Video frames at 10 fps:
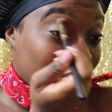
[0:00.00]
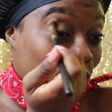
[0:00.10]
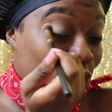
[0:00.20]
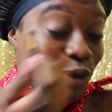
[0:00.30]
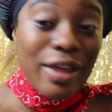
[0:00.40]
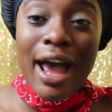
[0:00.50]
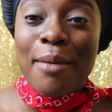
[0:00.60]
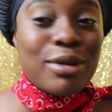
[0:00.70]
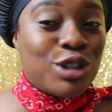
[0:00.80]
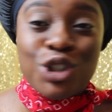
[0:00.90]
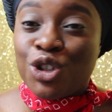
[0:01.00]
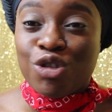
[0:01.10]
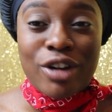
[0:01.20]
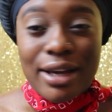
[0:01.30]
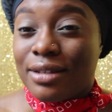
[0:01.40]
and to do that I must
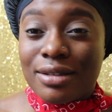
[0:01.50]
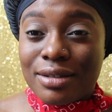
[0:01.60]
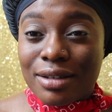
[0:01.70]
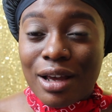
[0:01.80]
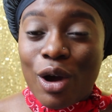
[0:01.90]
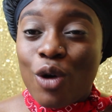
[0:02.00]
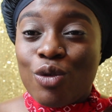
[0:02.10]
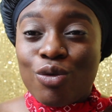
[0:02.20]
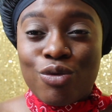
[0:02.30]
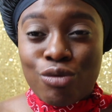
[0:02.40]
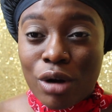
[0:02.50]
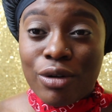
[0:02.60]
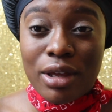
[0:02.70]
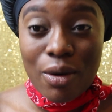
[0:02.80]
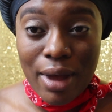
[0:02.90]
dress
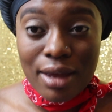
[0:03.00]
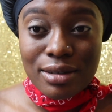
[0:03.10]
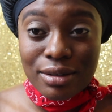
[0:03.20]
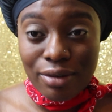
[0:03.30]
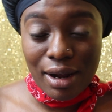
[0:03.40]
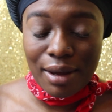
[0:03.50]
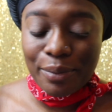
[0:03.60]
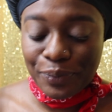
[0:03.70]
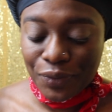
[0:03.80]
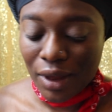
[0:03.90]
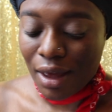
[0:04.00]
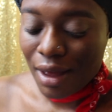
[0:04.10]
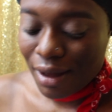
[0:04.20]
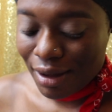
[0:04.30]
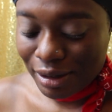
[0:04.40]
rodeo-esque, right?
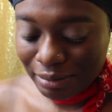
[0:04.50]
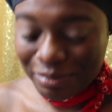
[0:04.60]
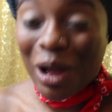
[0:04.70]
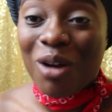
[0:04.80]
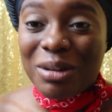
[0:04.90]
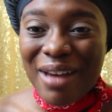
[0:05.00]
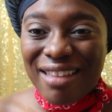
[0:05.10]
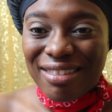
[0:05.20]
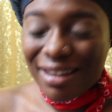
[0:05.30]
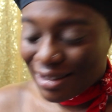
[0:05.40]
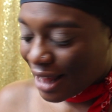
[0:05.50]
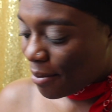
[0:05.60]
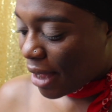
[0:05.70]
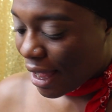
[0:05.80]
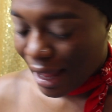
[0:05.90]
The only bad thing is
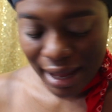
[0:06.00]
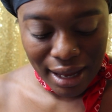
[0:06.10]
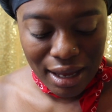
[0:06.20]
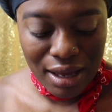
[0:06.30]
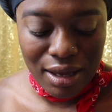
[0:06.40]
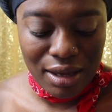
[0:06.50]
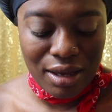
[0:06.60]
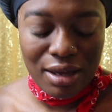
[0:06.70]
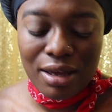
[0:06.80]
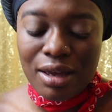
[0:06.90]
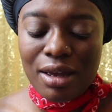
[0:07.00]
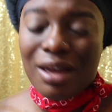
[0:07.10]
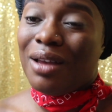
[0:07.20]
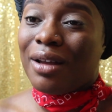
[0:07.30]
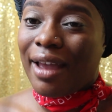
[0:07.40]
that my
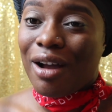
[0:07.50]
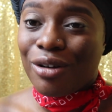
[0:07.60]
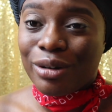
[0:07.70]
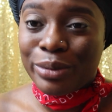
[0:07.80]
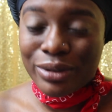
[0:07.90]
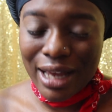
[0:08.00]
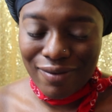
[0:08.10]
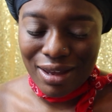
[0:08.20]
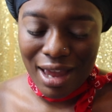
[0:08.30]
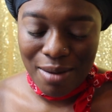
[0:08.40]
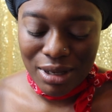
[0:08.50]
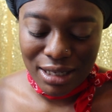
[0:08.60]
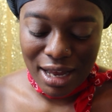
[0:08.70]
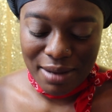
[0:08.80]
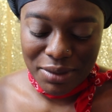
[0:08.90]
cowgirl boots haven't came in
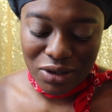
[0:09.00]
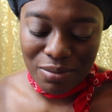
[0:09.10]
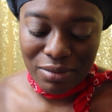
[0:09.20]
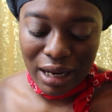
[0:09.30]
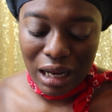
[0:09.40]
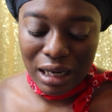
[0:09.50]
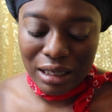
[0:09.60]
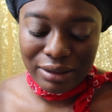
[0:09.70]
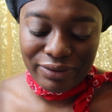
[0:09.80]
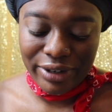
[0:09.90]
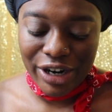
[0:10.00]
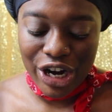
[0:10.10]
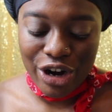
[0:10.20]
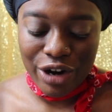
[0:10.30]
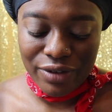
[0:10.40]
time, so I'm like
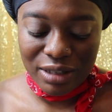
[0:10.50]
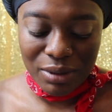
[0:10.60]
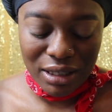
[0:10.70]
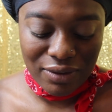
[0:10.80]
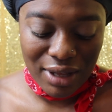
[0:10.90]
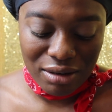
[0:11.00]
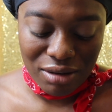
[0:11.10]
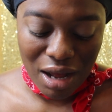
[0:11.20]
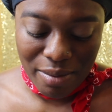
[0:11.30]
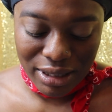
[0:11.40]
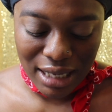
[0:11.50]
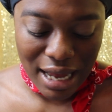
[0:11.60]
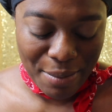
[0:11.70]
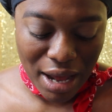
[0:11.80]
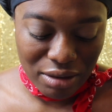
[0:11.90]
very nervous because if they don't come in
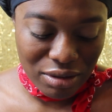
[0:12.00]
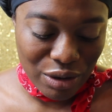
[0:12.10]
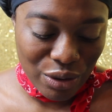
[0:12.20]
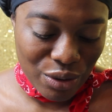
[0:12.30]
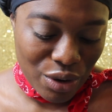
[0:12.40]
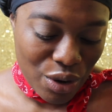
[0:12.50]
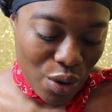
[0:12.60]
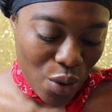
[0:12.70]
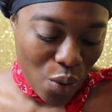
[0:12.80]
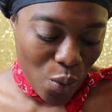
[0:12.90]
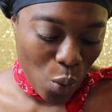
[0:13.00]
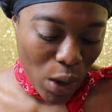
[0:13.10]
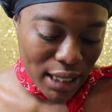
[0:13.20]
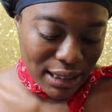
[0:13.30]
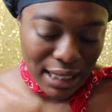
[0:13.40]
time, I don't know
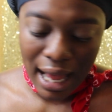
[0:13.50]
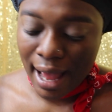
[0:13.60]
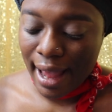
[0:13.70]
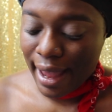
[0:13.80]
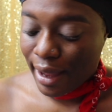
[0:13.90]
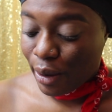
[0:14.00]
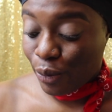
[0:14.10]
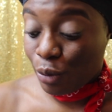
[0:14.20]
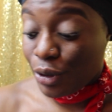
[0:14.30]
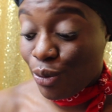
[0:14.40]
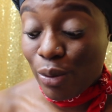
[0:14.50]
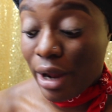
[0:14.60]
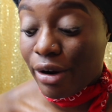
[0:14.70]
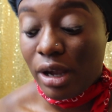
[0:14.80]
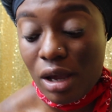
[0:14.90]
what I will be
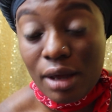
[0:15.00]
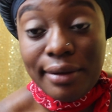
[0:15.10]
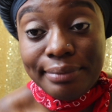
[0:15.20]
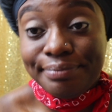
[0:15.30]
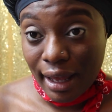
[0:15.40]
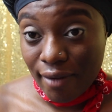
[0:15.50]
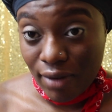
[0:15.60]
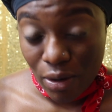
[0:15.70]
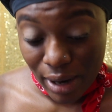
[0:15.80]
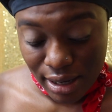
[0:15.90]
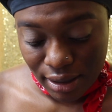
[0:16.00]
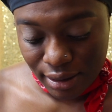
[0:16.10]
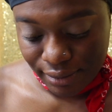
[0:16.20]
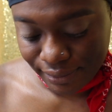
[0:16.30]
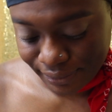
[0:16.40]
wearing. I have no
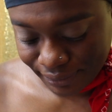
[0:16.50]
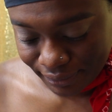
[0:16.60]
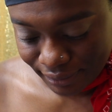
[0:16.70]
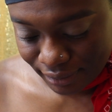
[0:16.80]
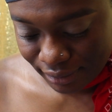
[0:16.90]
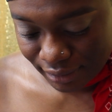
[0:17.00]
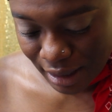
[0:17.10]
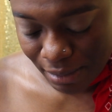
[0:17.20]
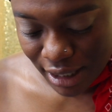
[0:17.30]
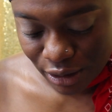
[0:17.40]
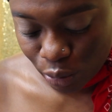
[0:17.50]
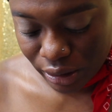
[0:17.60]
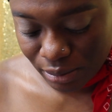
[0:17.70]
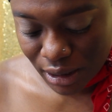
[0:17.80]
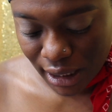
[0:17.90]
idea. I might just
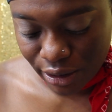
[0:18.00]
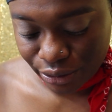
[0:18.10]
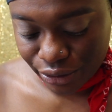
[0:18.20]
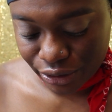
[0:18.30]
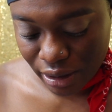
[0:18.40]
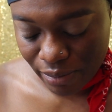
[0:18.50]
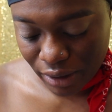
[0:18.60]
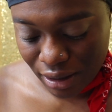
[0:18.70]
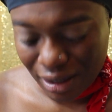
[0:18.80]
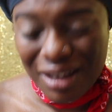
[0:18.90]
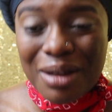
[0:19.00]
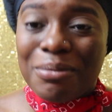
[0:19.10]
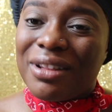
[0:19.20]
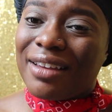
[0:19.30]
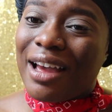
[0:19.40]
wear some sandals or something,
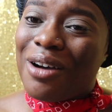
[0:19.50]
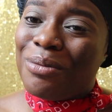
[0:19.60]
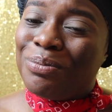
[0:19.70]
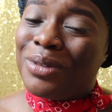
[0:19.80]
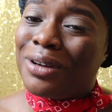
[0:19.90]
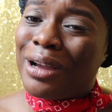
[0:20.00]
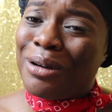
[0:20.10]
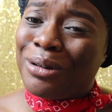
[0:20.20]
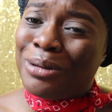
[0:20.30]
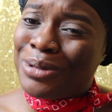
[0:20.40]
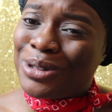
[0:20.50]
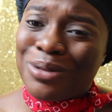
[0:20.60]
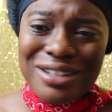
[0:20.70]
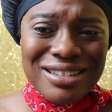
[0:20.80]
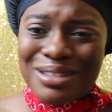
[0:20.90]
but the cowgirl
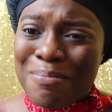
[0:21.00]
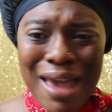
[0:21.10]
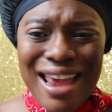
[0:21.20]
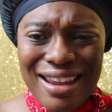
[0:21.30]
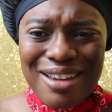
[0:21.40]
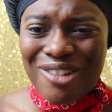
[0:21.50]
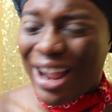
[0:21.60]
boots would have just made it,